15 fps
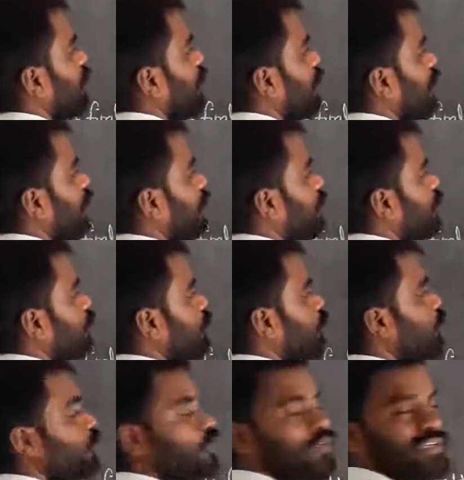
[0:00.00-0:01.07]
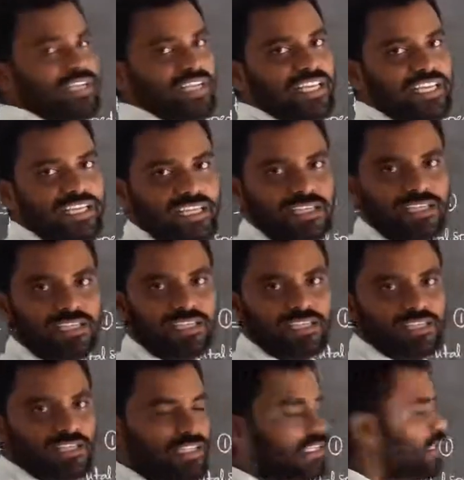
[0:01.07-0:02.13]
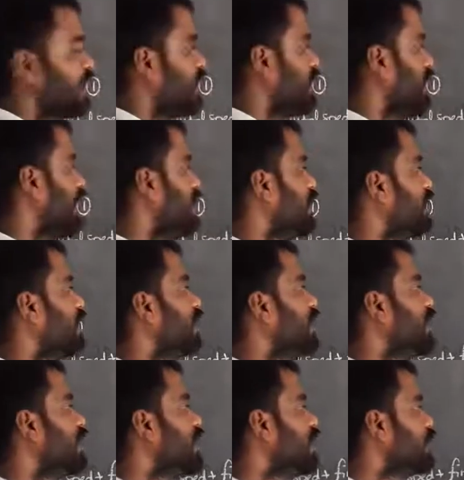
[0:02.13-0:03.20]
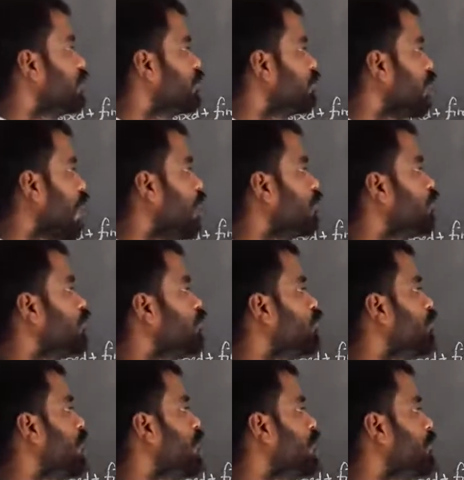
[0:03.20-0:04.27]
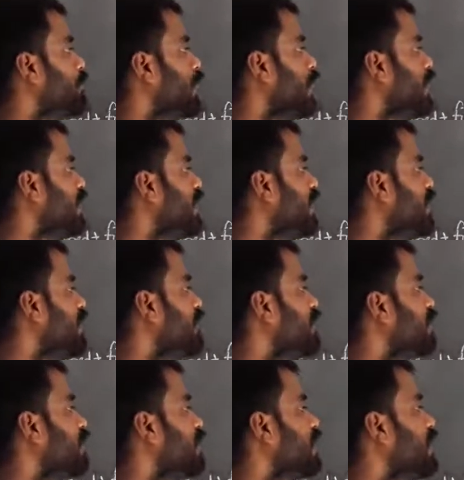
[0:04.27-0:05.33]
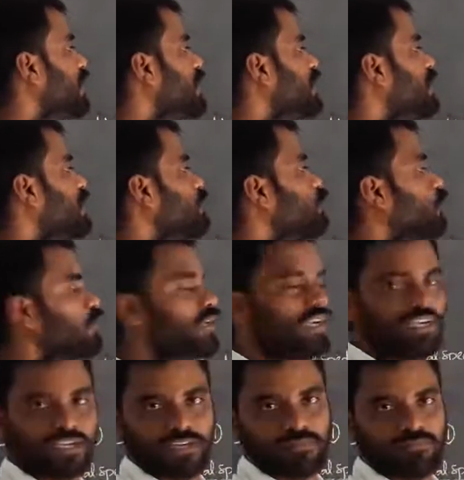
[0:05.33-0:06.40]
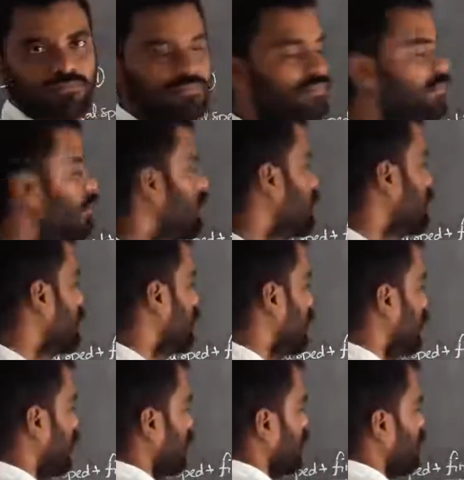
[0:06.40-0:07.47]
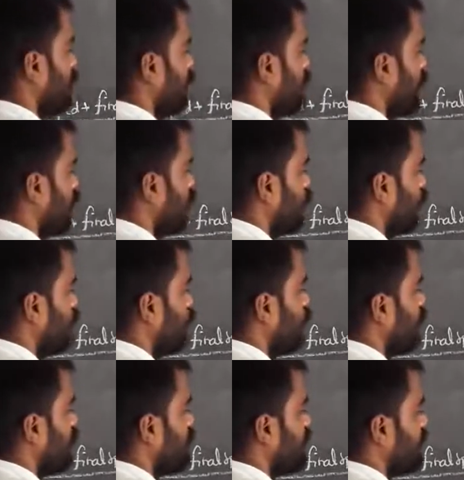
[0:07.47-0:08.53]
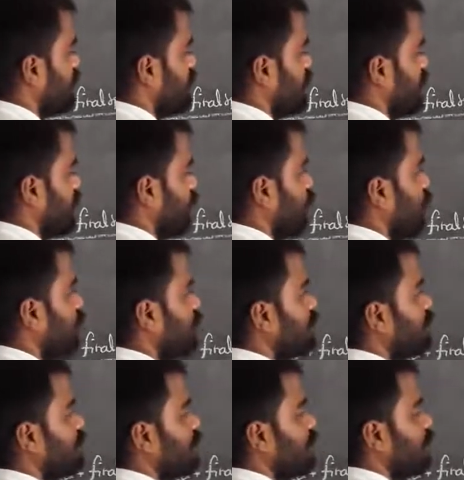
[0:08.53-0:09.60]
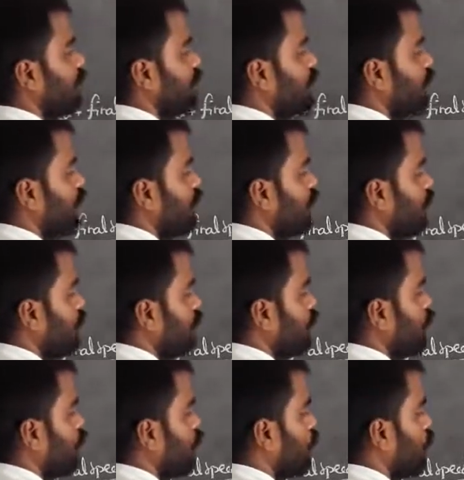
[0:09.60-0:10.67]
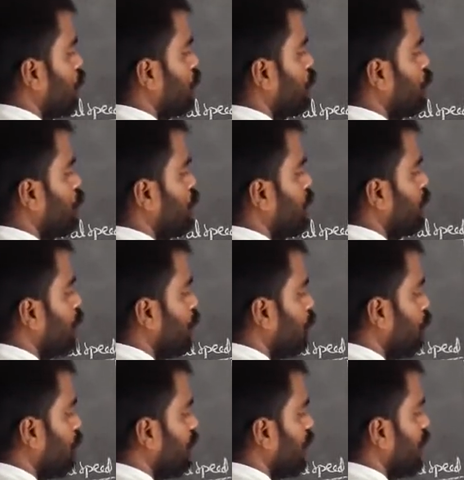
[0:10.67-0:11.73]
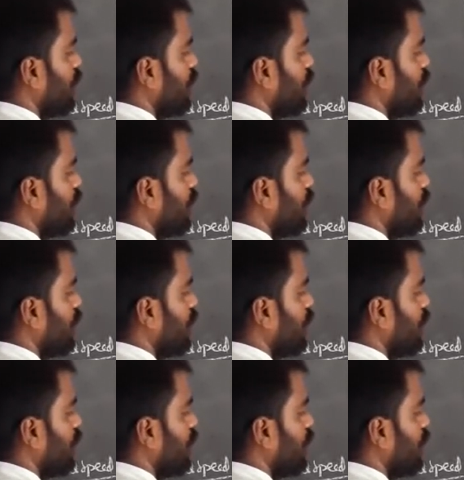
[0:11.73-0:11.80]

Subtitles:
into t. Then here you have to multiply t with this total term. Then 2s is equal to 2u into t